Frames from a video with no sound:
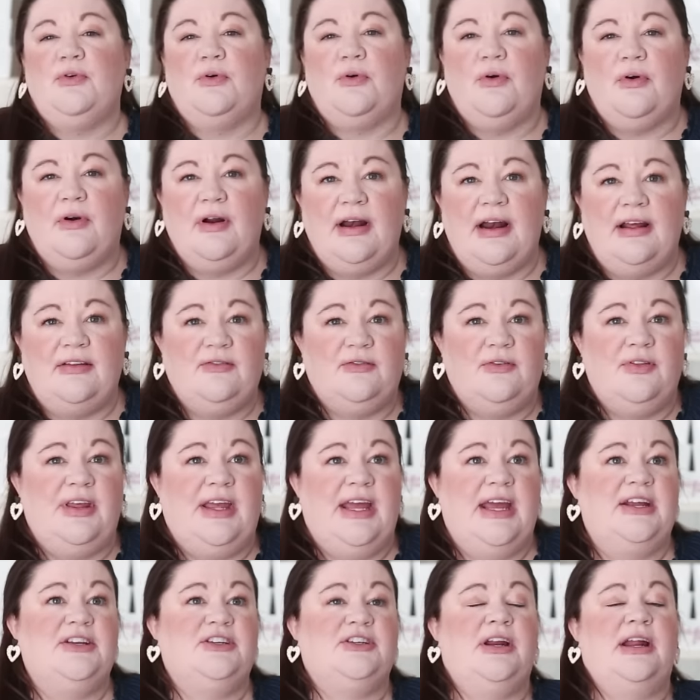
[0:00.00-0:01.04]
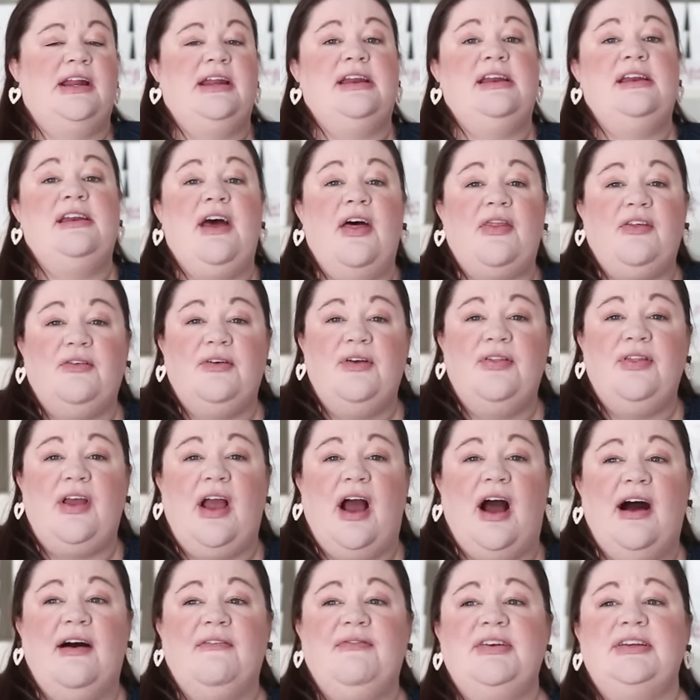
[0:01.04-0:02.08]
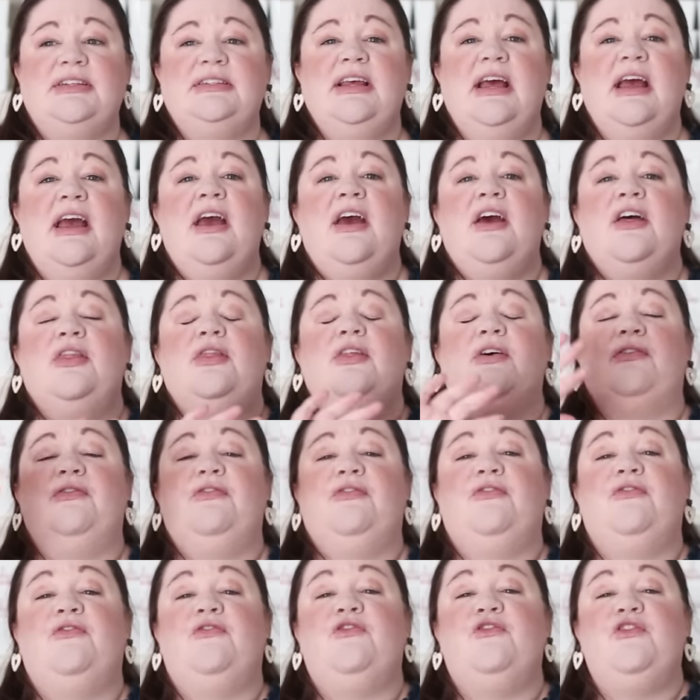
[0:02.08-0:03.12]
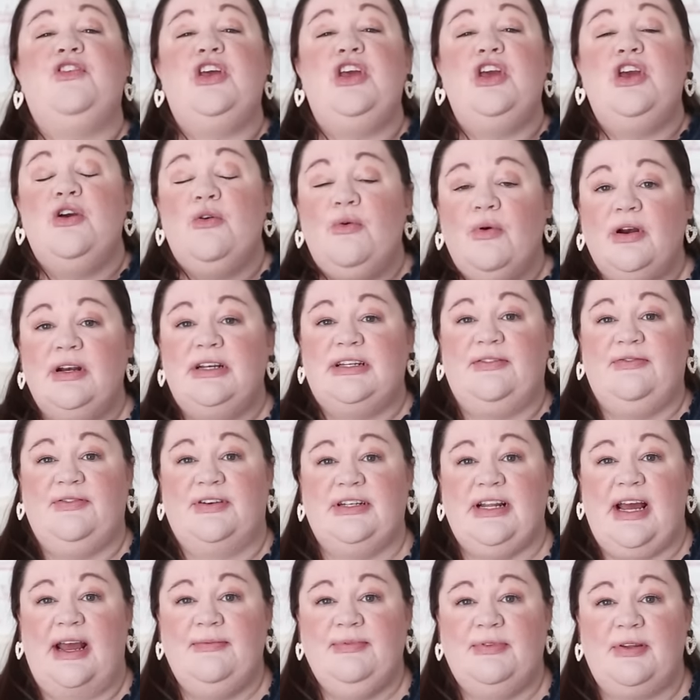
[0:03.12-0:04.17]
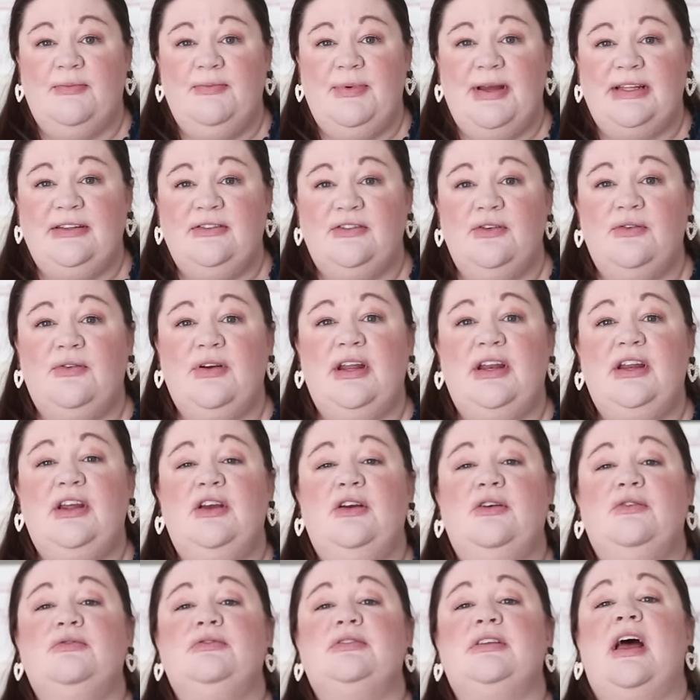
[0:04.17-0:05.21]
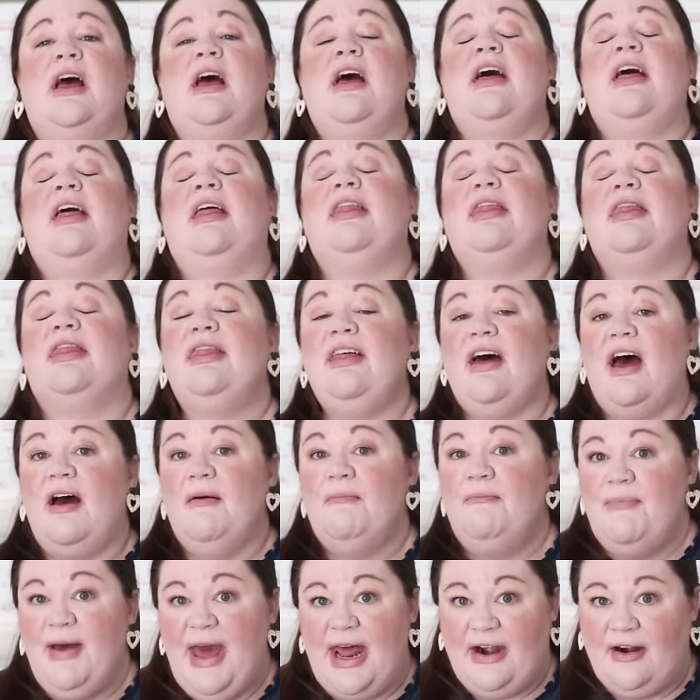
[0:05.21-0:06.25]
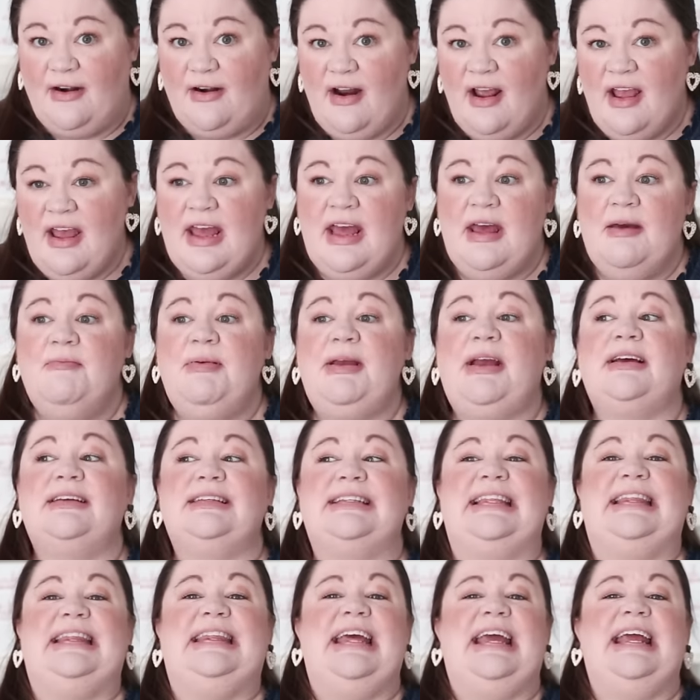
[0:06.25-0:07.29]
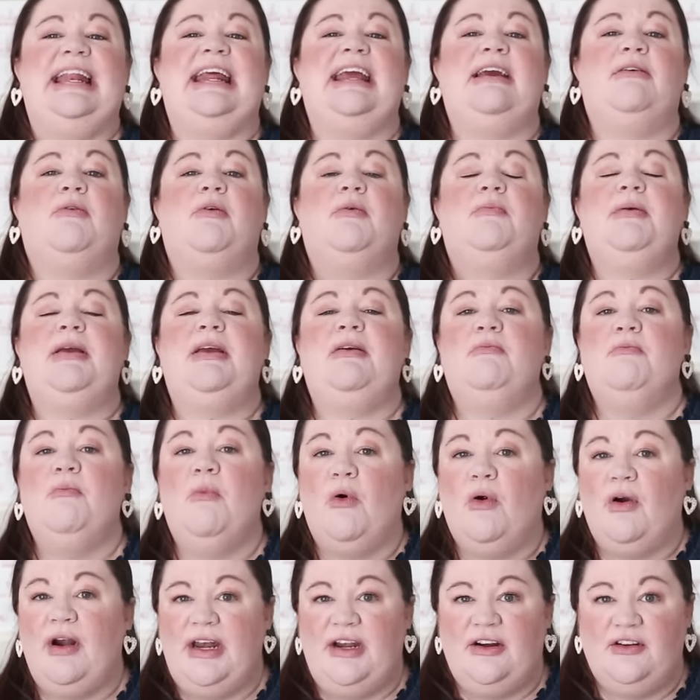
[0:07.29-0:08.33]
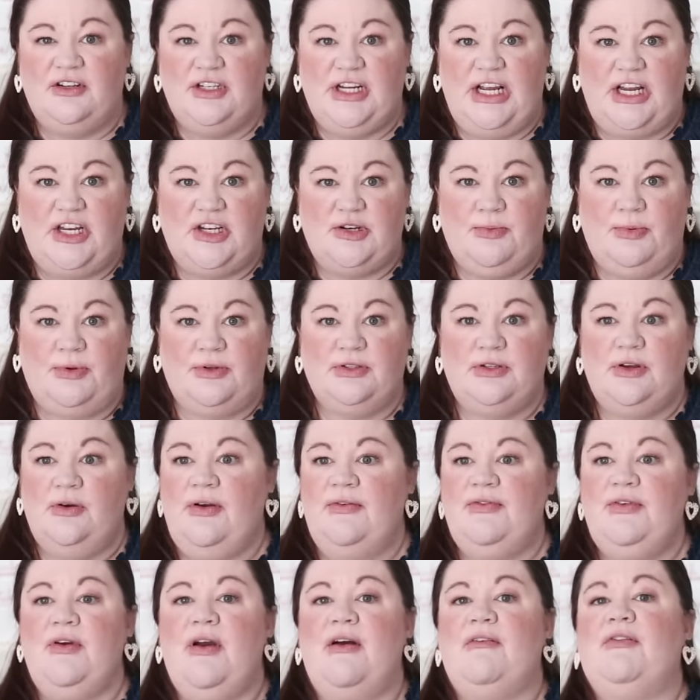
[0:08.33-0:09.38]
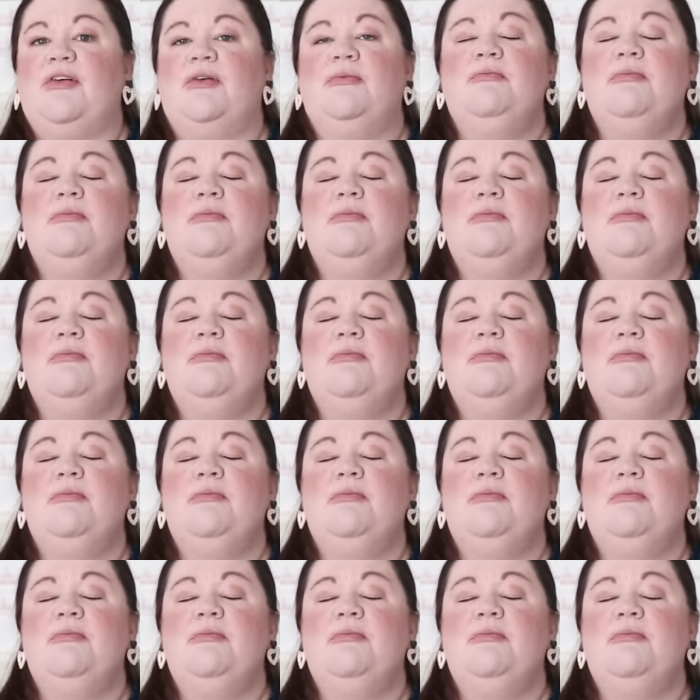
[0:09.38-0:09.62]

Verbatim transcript: drawer organizer in the kitchen and another in the office. The fewer different types of bins you can use, the better, because then it will be more interchangeable. So if you ever